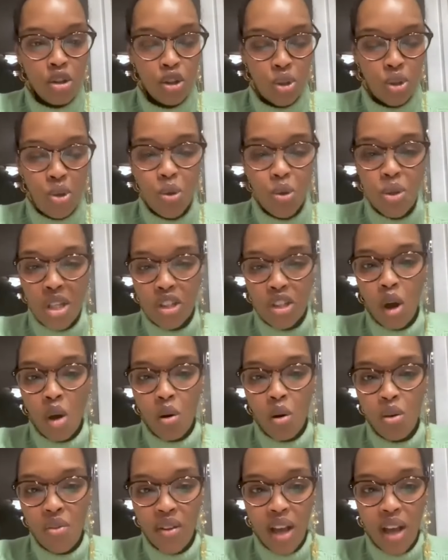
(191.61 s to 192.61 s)
to this
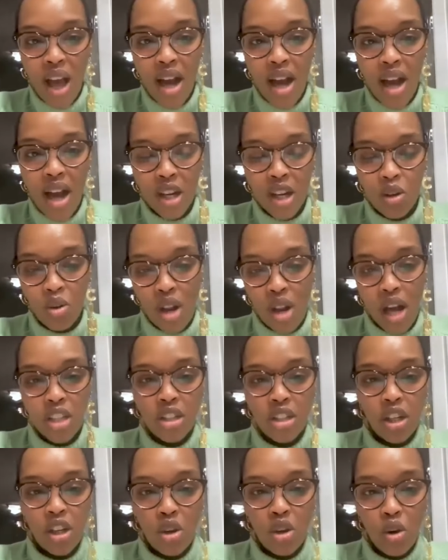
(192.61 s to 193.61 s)
horrific act that could
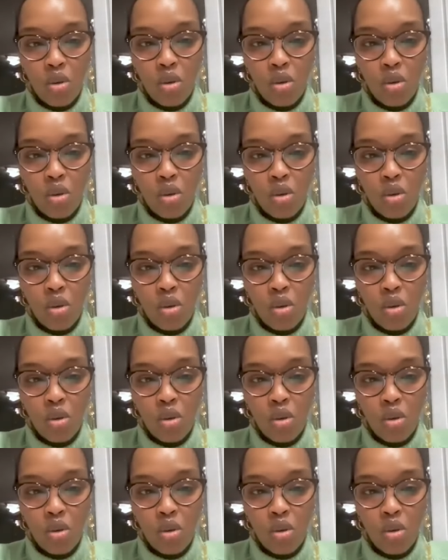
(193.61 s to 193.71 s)
actually